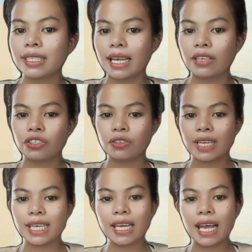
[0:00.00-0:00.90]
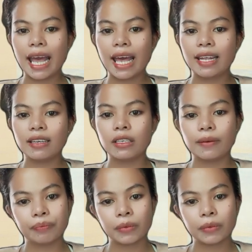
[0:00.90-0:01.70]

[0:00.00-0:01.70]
century, and